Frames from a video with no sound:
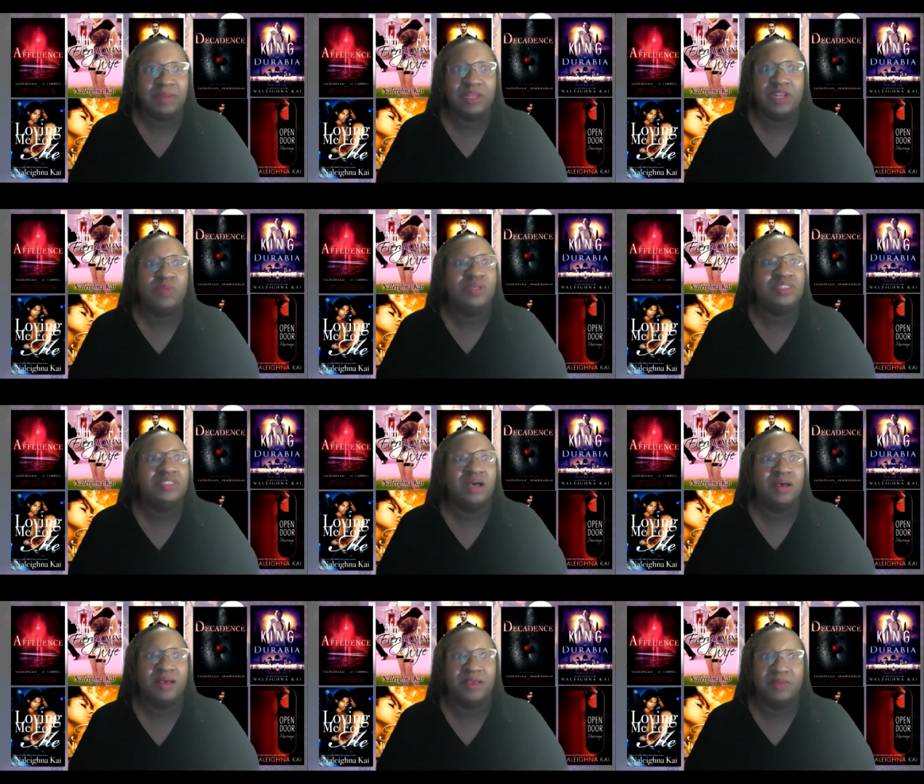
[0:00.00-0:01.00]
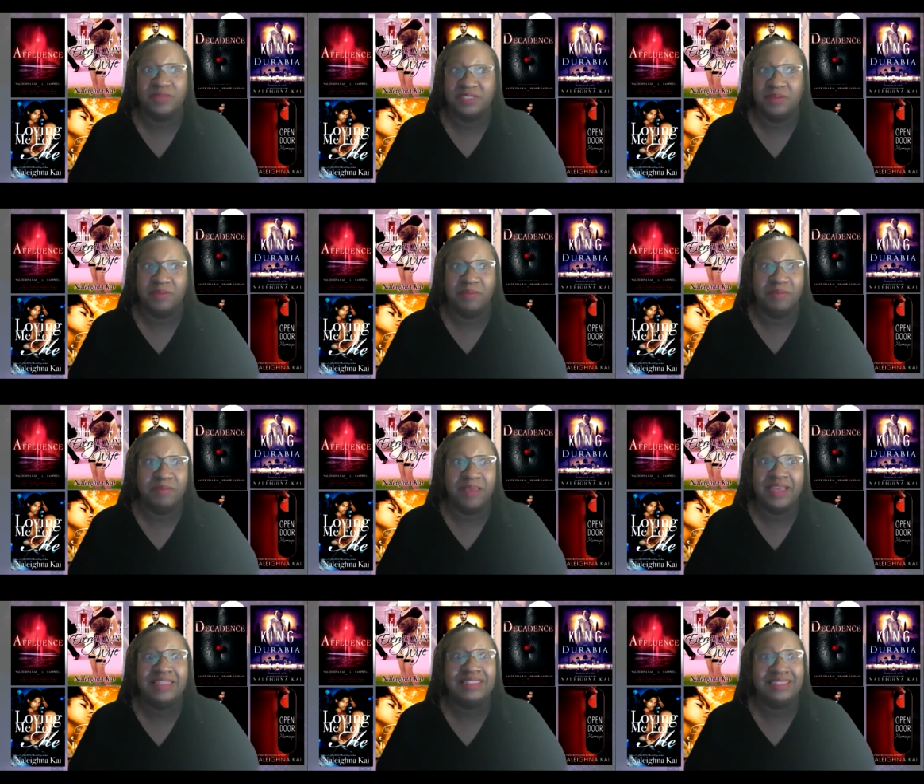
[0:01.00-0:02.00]
And it was uh, it was
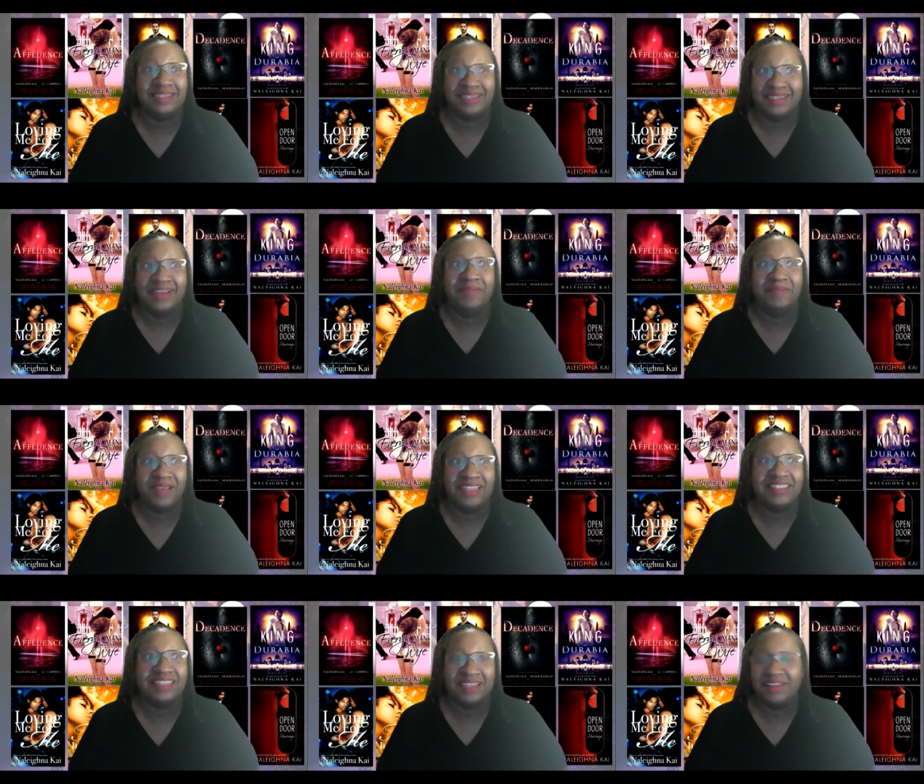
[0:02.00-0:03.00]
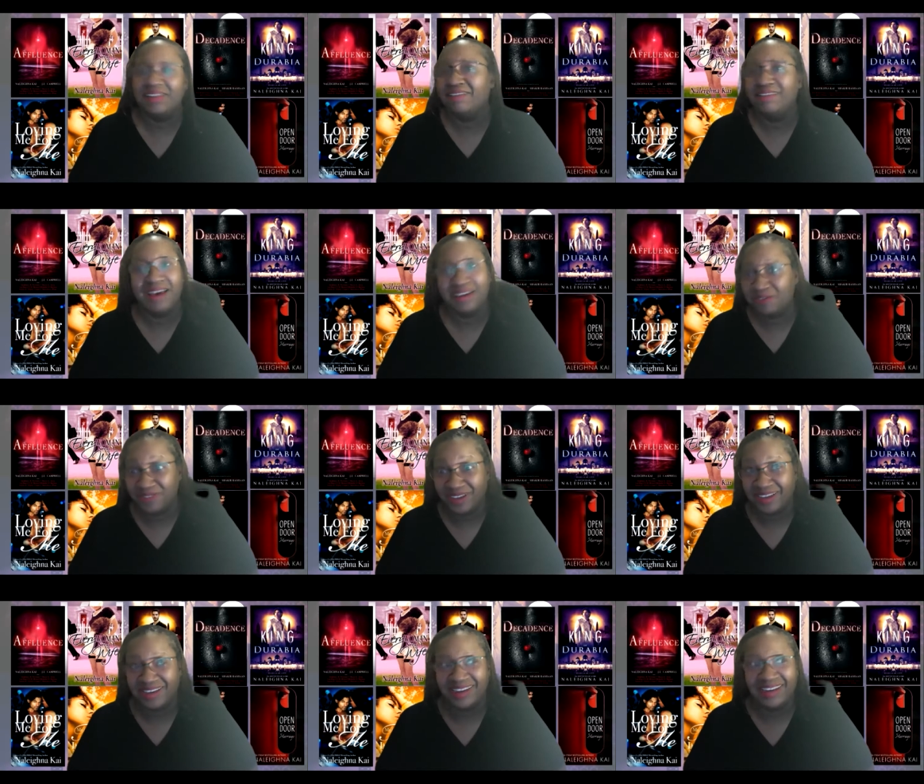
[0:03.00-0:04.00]
amazing, amazing lot of
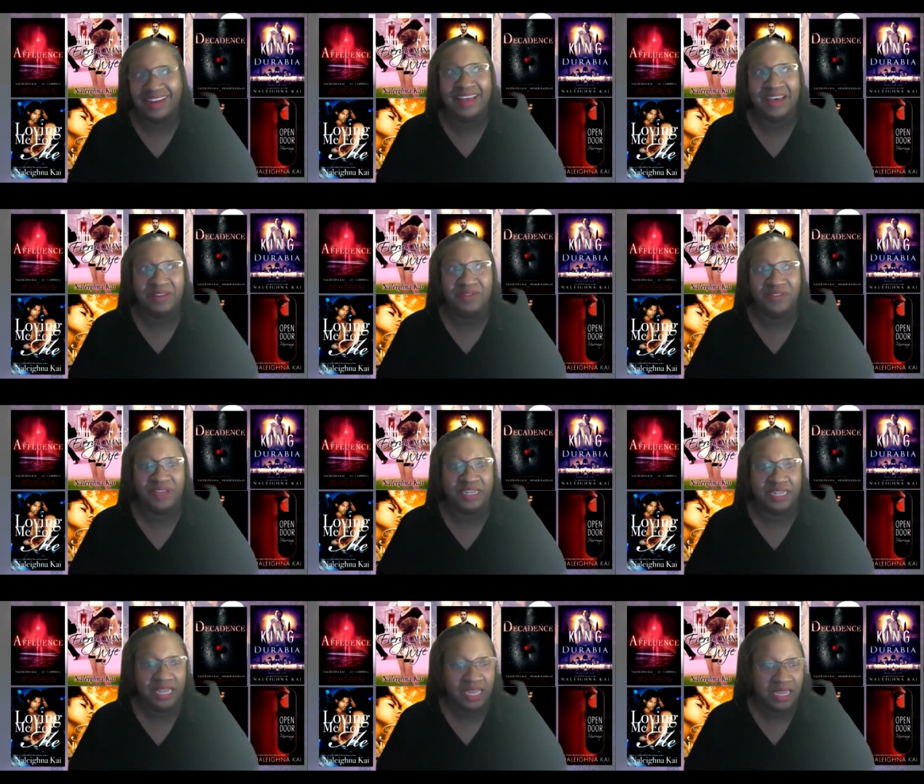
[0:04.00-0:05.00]
fun, lot of fun.